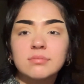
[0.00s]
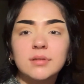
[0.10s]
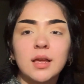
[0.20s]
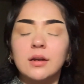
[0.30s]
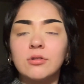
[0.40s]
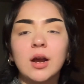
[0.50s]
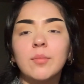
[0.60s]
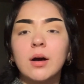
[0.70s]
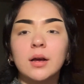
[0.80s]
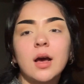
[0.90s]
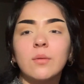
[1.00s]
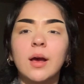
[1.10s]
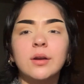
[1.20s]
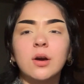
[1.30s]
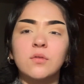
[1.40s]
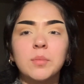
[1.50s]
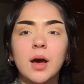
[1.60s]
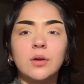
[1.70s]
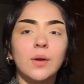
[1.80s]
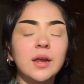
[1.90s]
and grandma got ran over
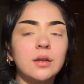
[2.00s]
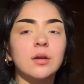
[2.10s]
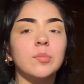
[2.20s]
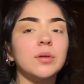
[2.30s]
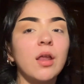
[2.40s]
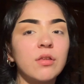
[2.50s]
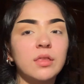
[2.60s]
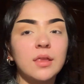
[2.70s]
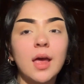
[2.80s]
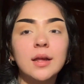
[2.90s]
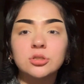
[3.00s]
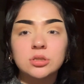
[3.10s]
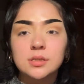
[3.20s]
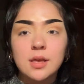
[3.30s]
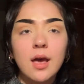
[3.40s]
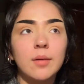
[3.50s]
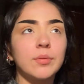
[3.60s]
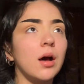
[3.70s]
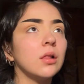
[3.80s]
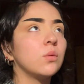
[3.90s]
by a reindeer, but other than that, it's just that. But
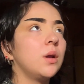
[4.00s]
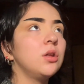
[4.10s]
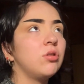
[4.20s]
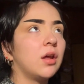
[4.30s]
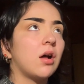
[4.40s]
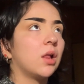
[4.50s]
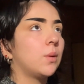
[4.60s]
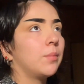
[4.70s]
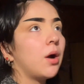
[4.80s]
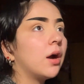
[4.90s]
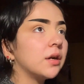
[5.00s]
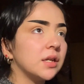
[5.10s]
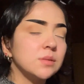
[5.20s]
Halloween, you get Halloween parties,